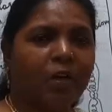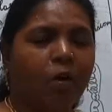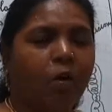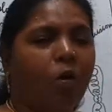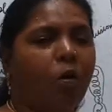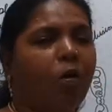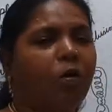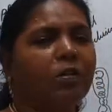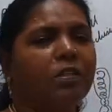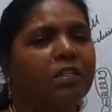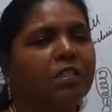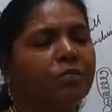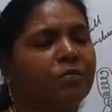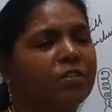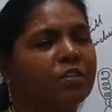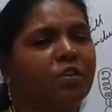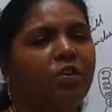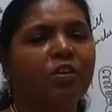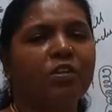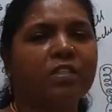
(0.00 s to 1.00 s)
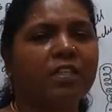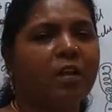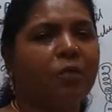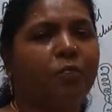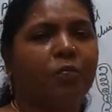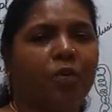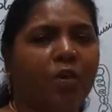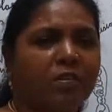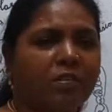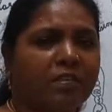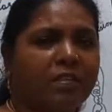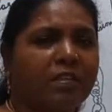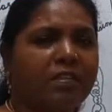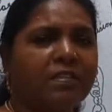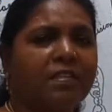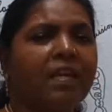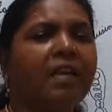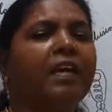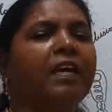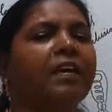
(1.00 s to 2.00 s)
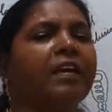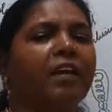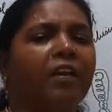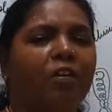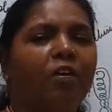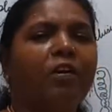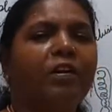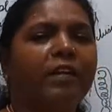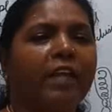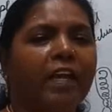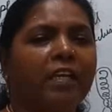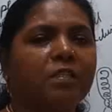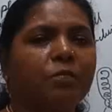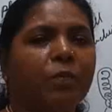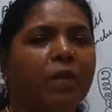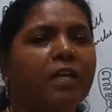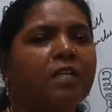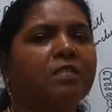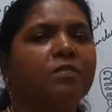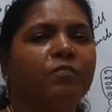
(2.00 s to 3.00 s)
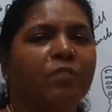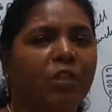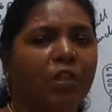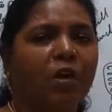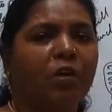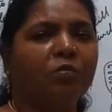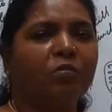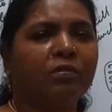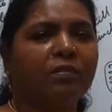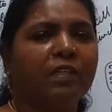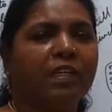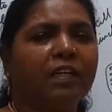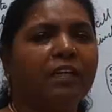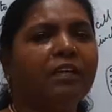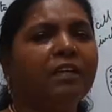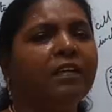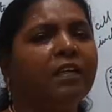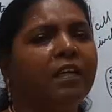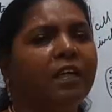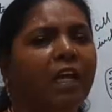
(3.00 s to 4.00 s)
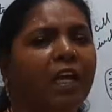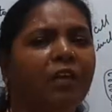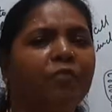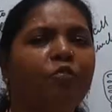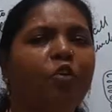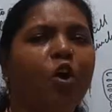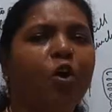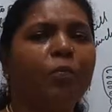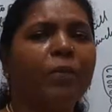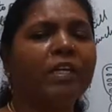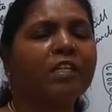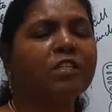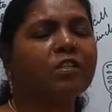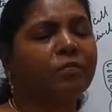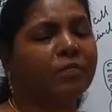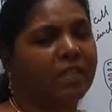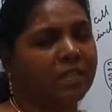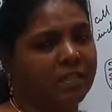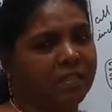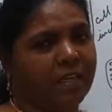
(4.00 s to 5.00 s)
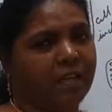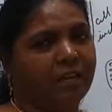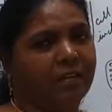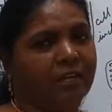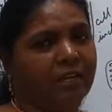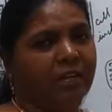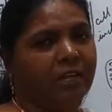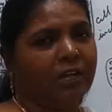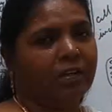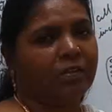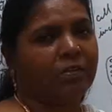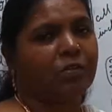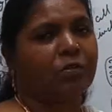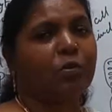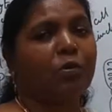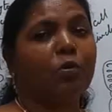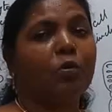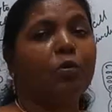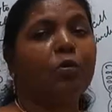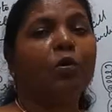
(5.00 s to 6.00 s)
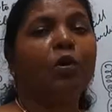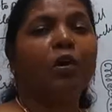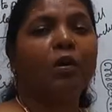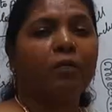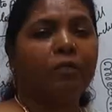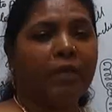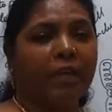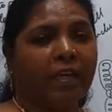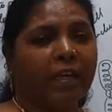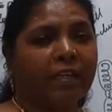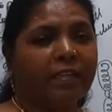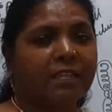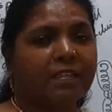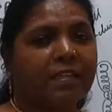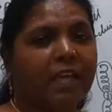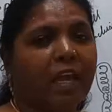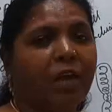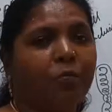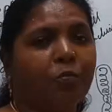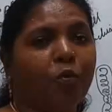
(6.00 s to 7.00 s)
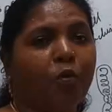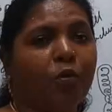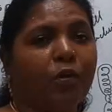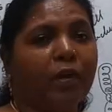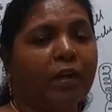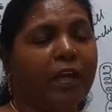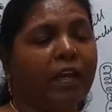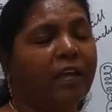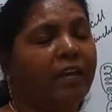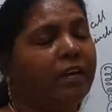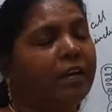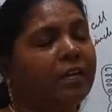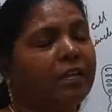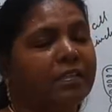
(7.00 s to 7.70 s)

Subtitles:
All this physiological process cannot take place without the involvement of the cell. So we can say only